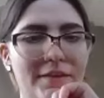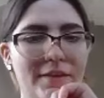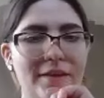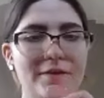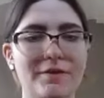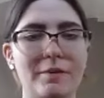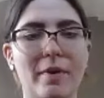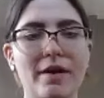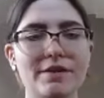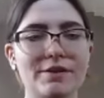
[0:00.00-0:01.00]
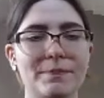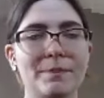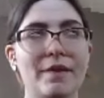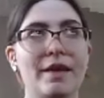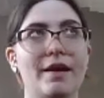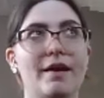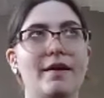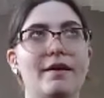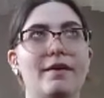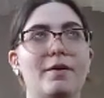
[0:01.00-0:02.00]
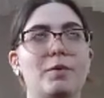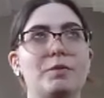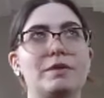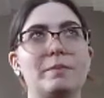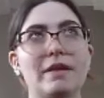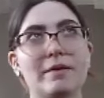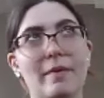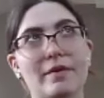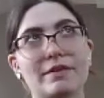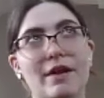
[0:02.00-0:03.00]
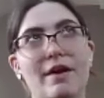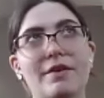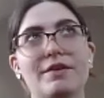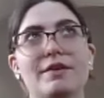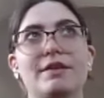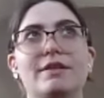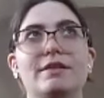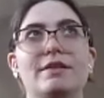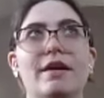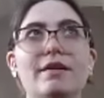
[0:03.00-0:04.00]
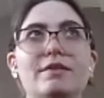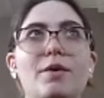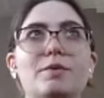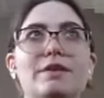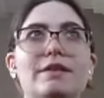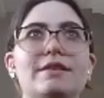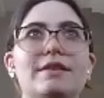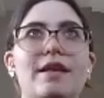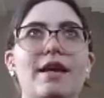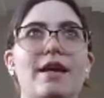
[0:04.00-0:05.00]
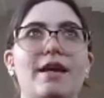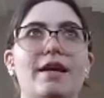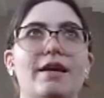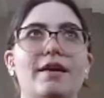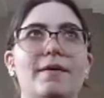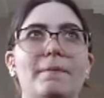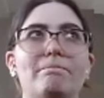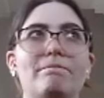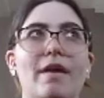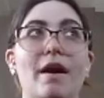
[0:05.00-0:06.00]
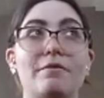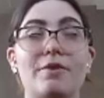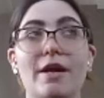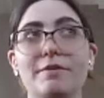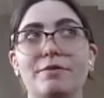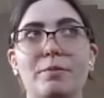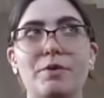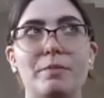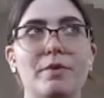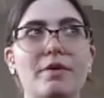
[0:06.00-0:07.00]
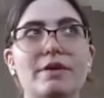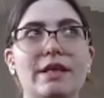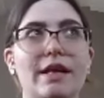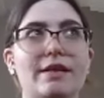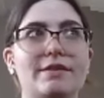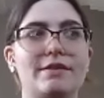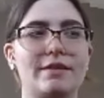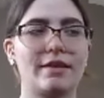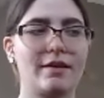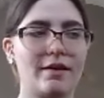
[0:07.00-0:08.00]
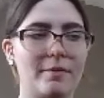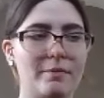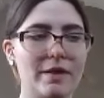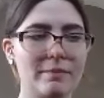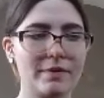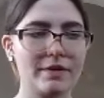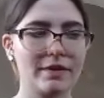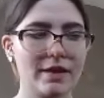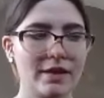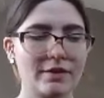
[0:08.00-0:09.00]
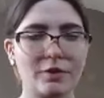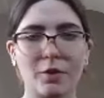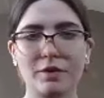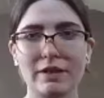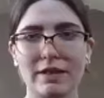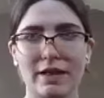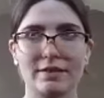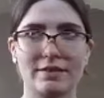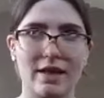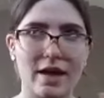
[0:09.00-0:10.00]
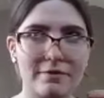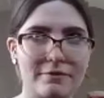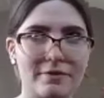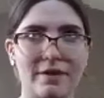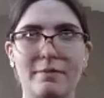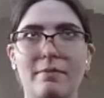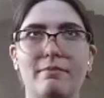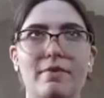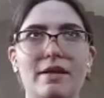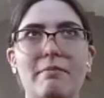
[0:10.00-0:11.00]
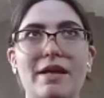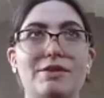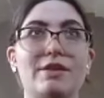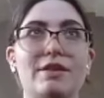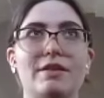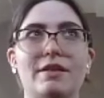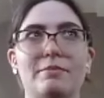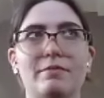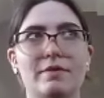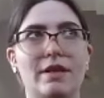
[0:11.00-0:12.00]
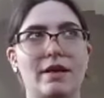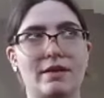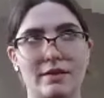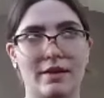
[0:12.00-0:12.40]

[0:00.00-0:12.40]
Thank you very much. Speaking about other diagnoses, I've read from your book that people, not only as I've imagined it, that like